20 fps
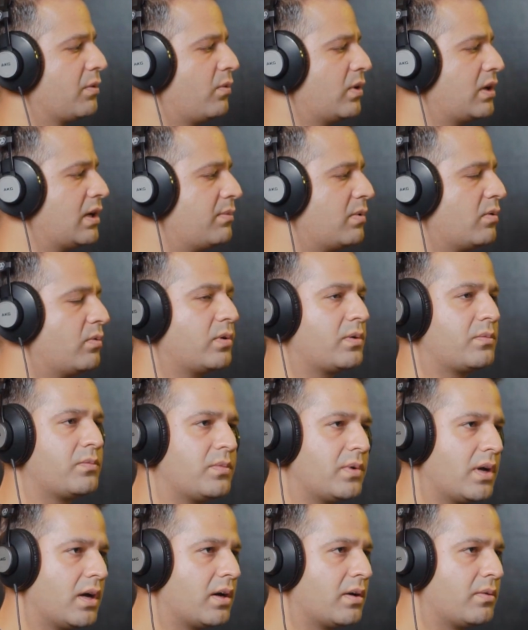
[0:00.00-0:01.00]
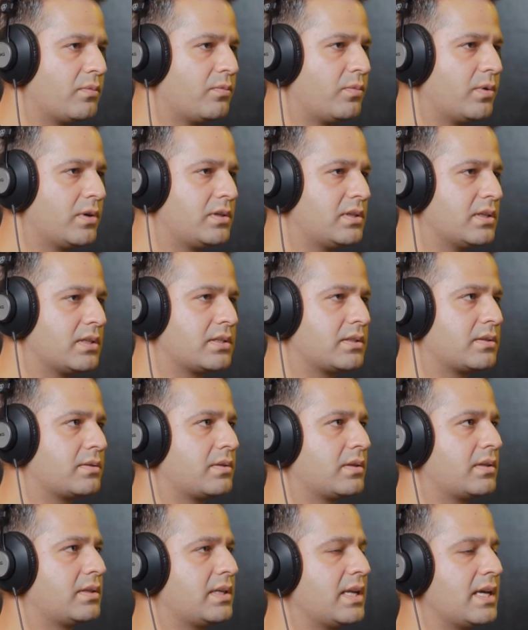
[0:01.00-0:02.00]
whatever would just
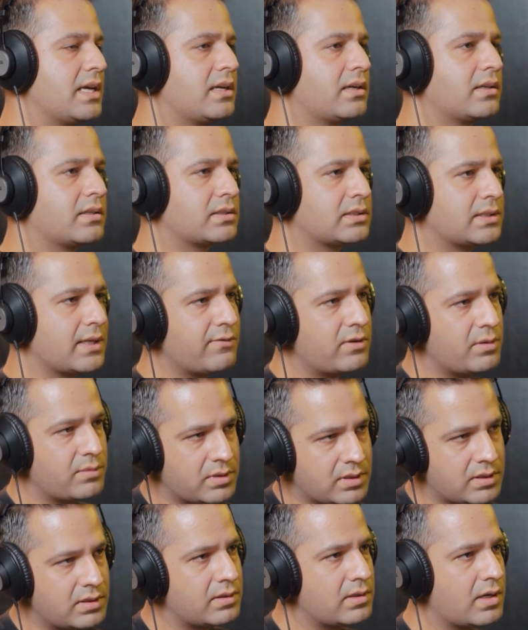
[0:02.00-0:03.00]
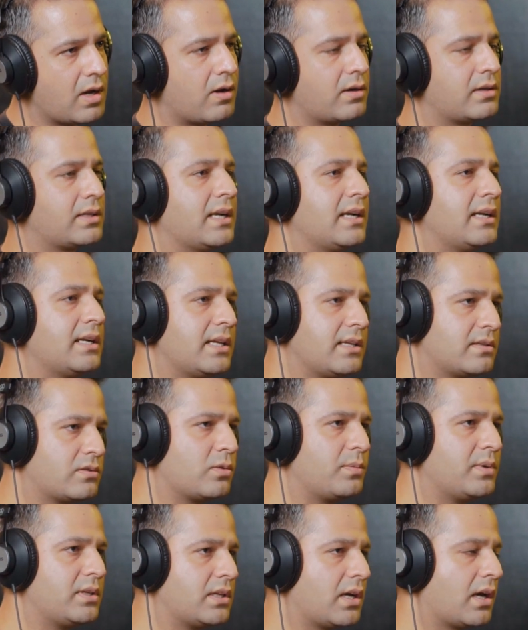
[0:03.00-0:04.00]
take 7 or 10 days
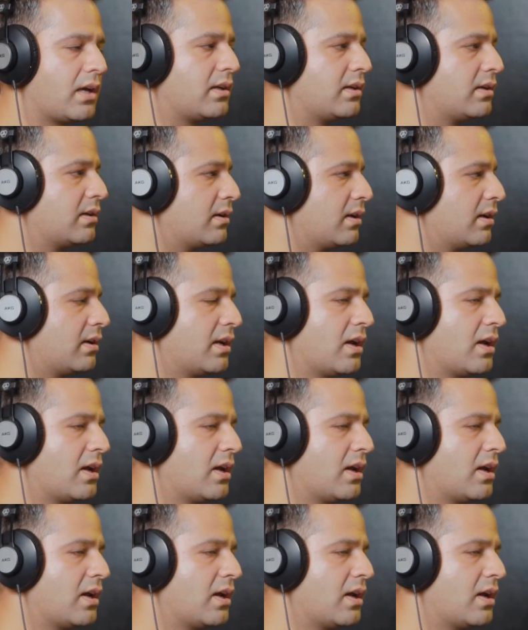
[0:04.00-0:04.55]
to be done,